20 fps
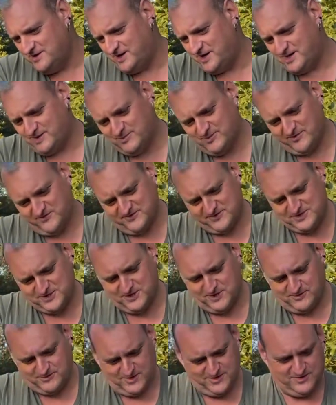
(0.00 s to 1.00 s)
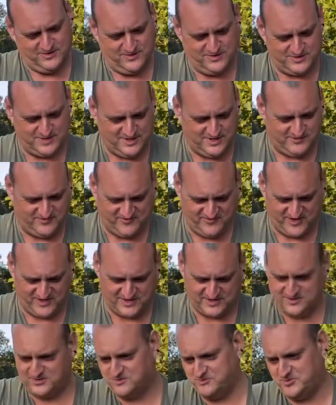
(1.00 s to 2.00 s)
Had him off the top on the old
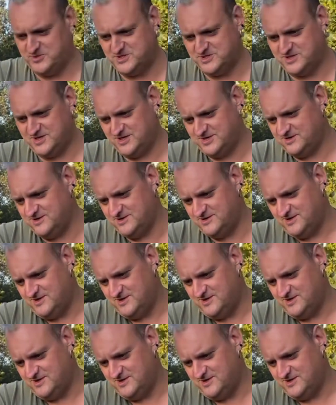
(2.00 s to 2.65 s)
fake dog biscuit.